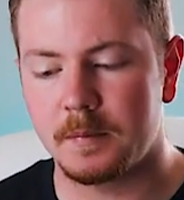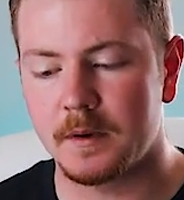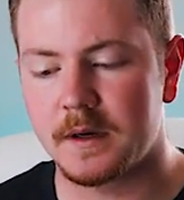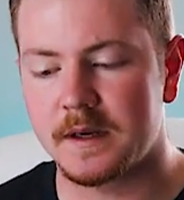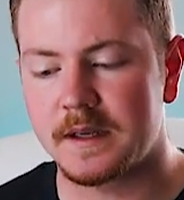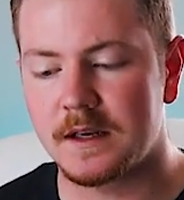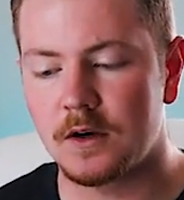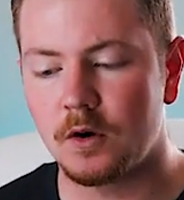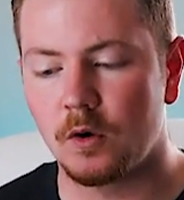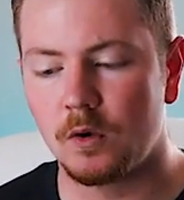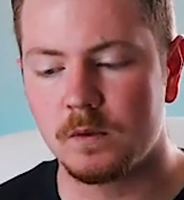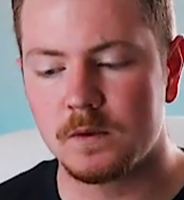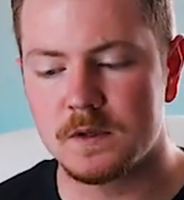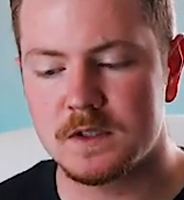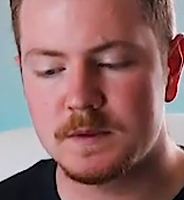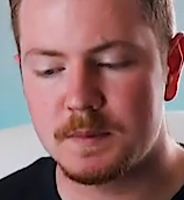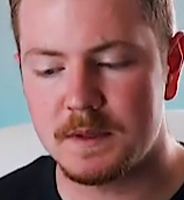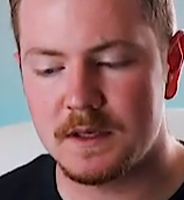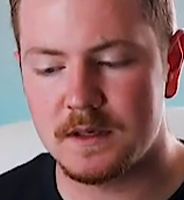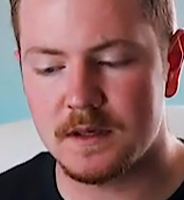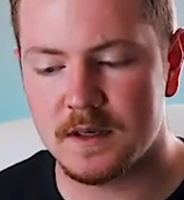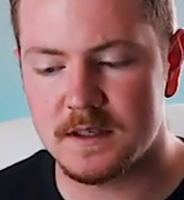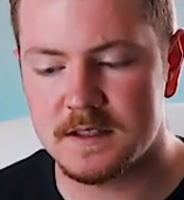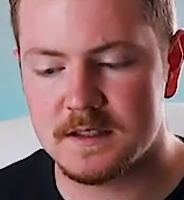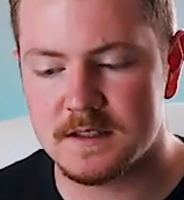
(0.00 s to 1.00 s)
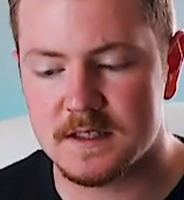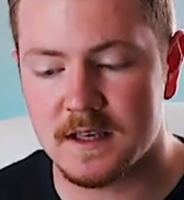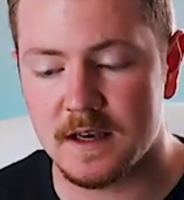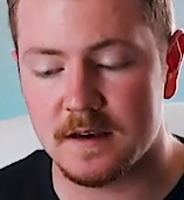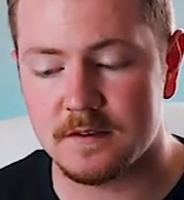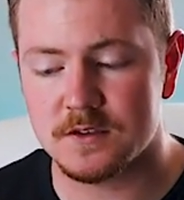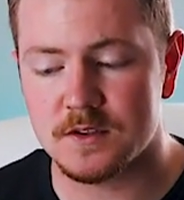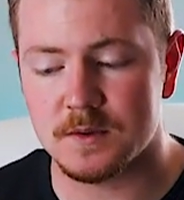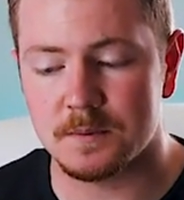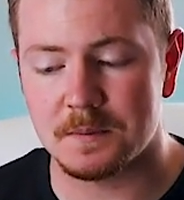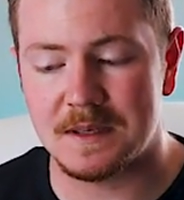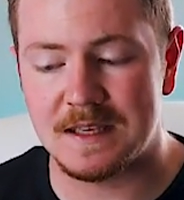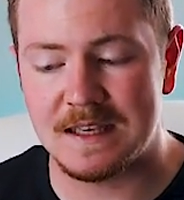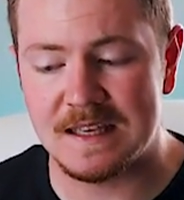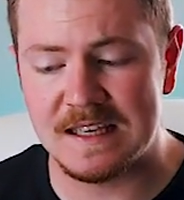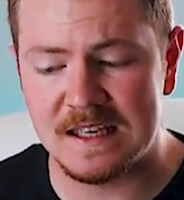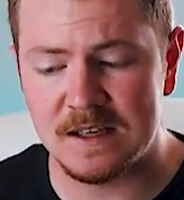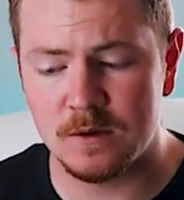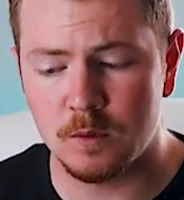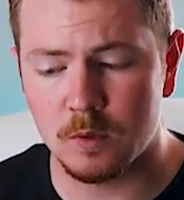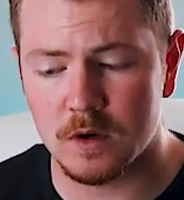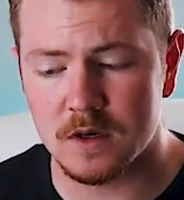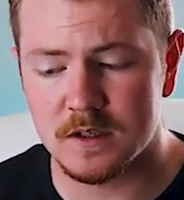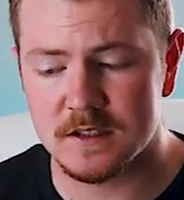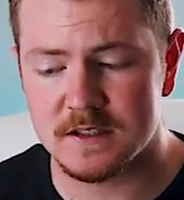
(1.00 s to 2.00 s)
but it can always be nice to have some
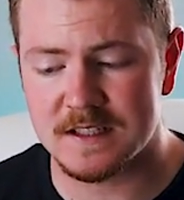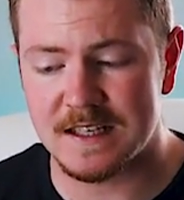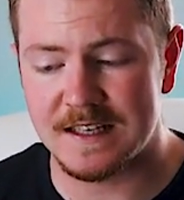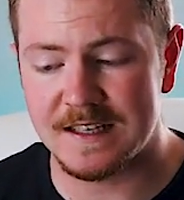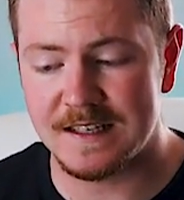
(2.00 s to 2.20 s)
keywords